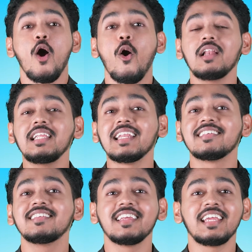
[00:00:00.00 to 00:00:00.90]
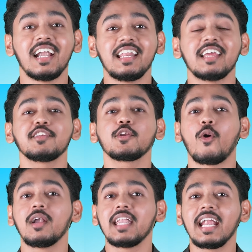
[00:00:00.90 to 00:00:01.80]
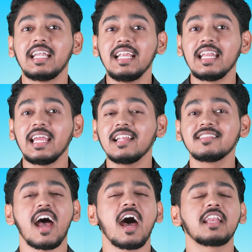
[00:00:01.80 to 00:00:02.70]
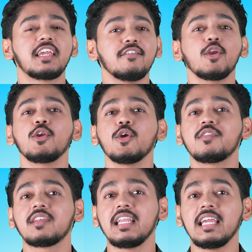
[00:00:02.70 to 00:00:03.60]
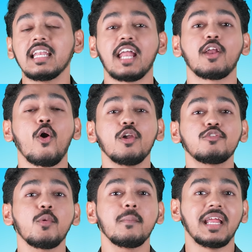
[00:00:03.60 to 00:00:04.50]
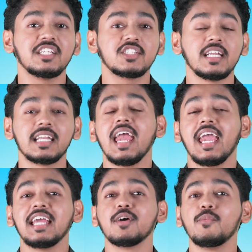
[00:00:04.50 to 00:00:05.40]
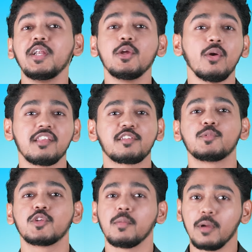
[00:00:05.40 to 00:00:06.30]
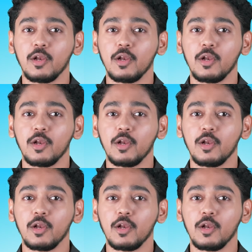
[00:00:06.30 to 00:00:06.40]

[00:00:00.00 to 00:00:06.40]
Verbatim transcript: All the necessary address and contact details are given on your screen and are also mentioned in the video description